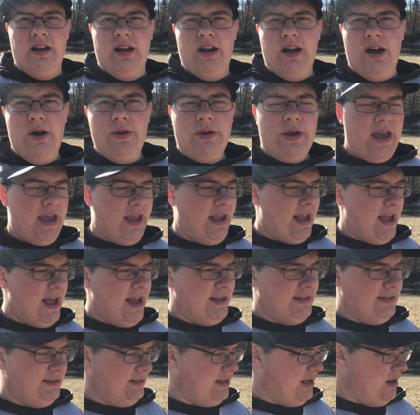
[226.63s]
Okay,
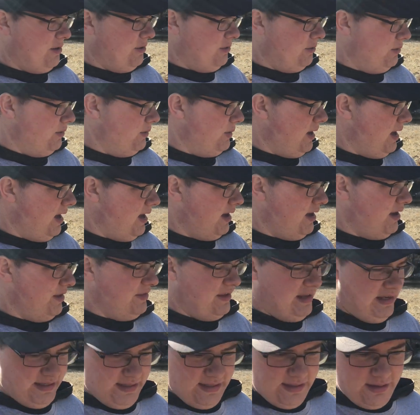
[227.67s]
guys, so uh,
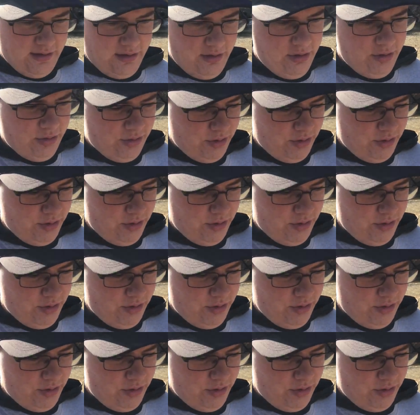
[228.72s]
this is a little